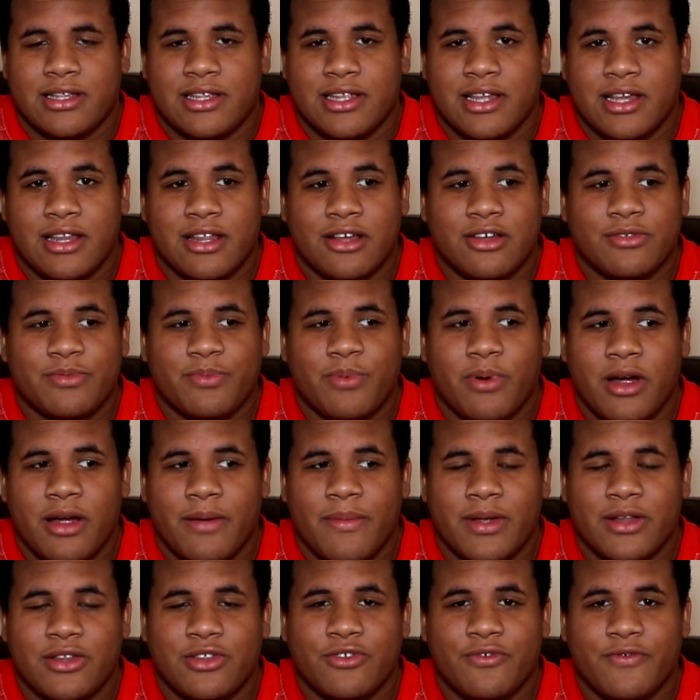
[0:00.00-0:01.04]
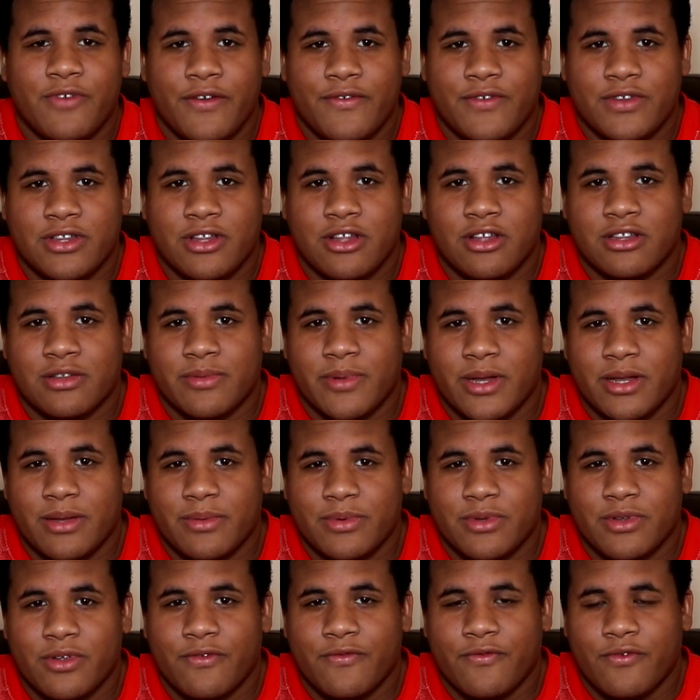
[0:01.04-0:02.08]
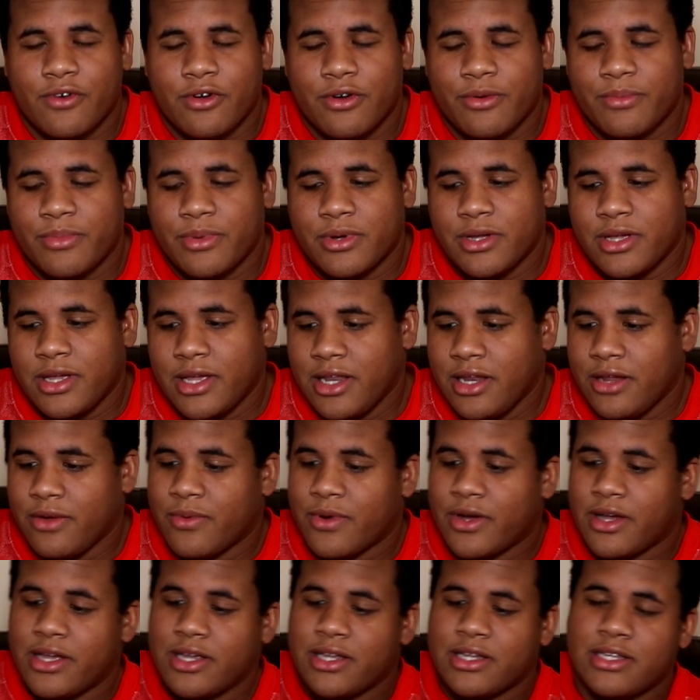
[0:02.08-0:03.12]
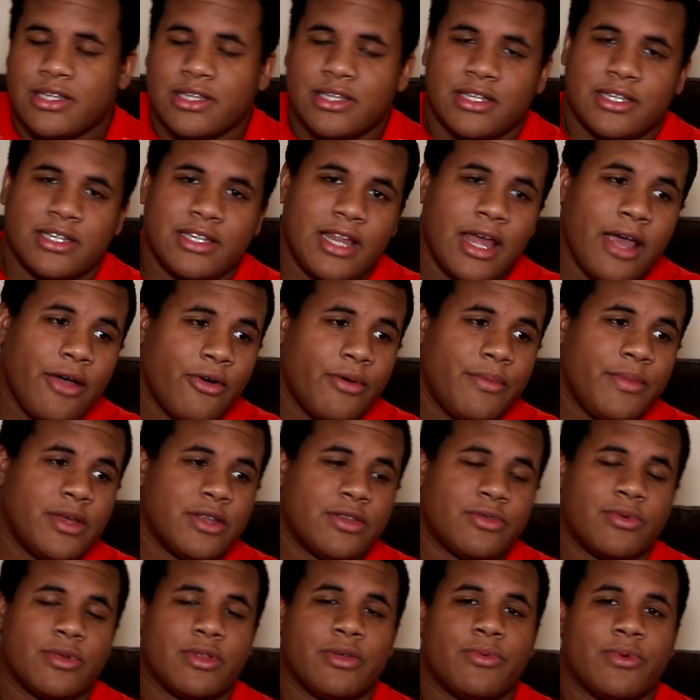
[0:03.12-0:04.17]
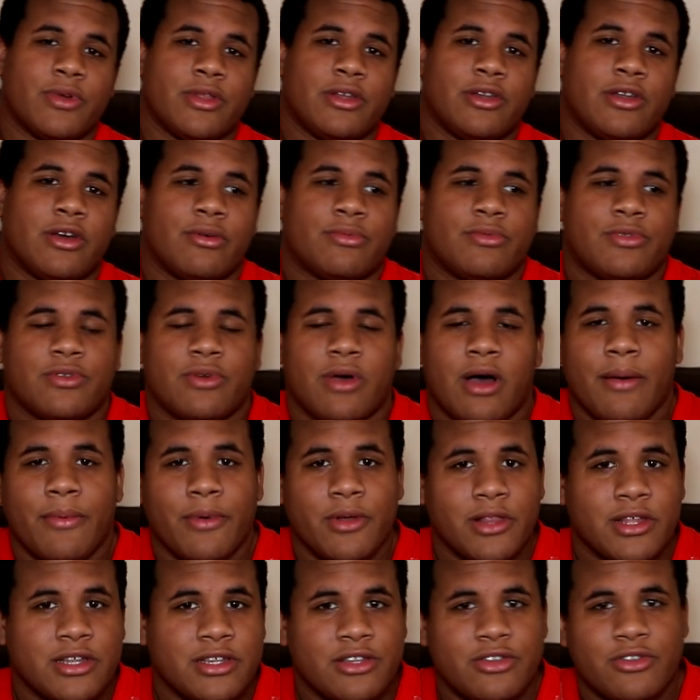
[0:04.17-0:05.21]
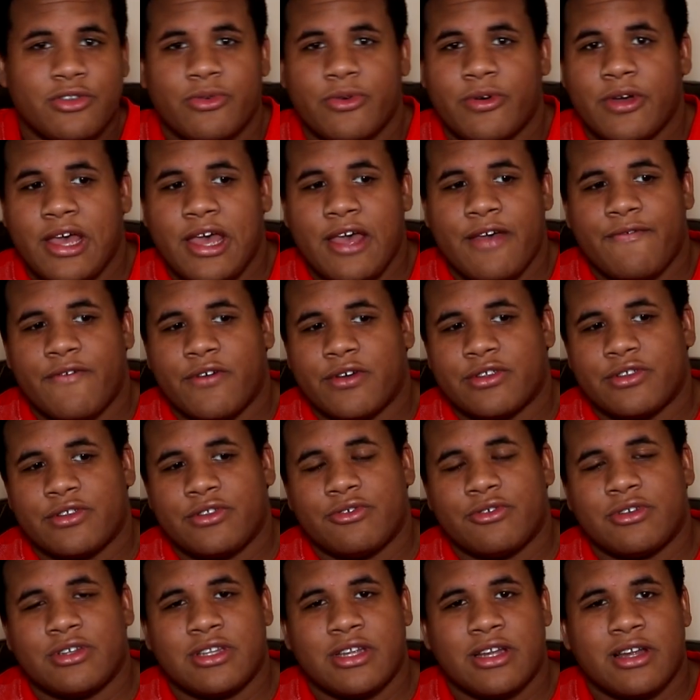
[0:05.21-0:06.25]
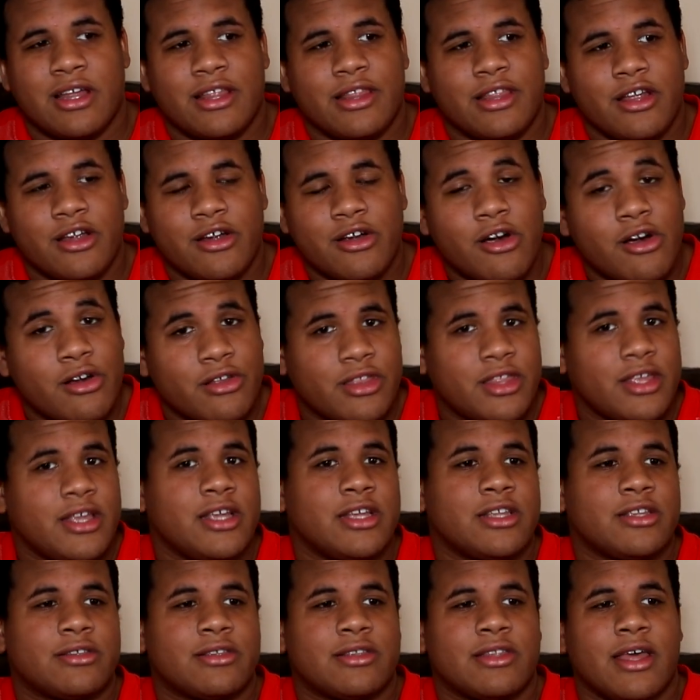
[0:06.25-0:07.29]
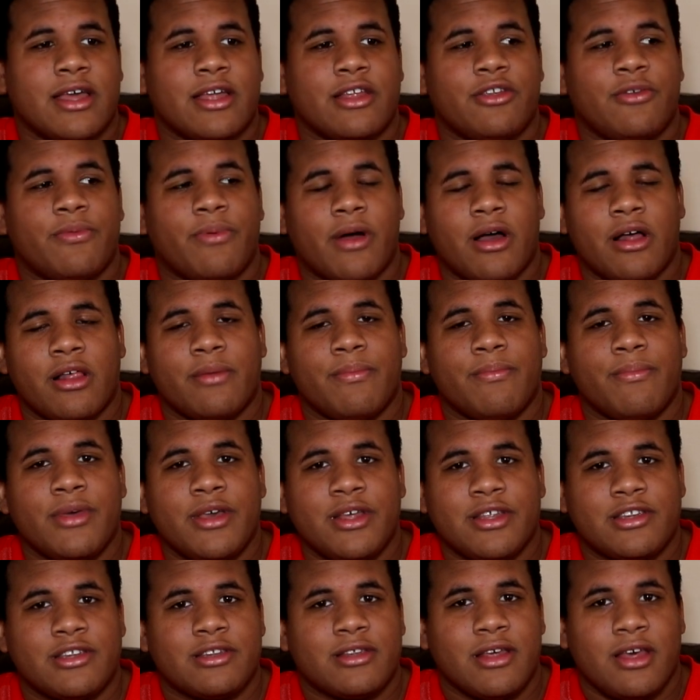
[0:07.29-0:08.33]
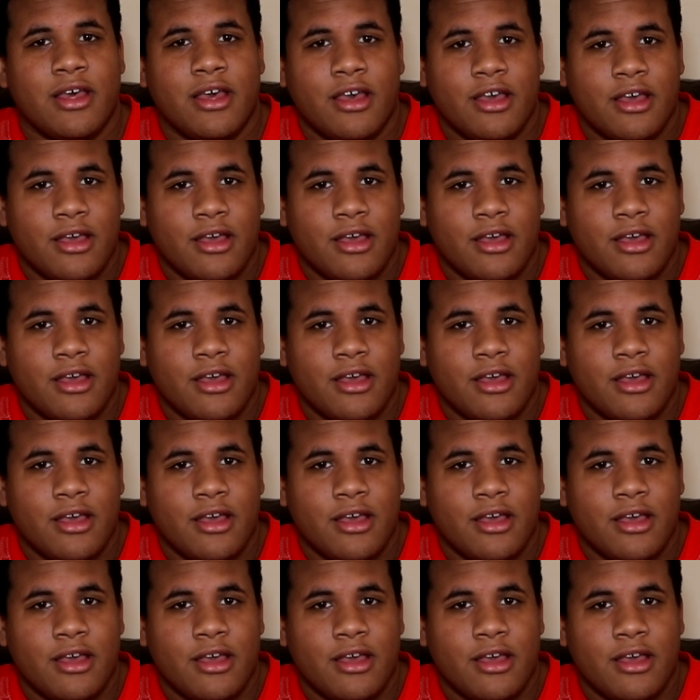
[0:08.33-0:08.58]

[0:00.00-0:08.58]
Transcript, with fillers: yeah, those are probably my two favorite songs by them so far. But anyways, Stay With Me is really, really dope too. I'm gonna listen to it with headphones too, because there, there are things that you probably miss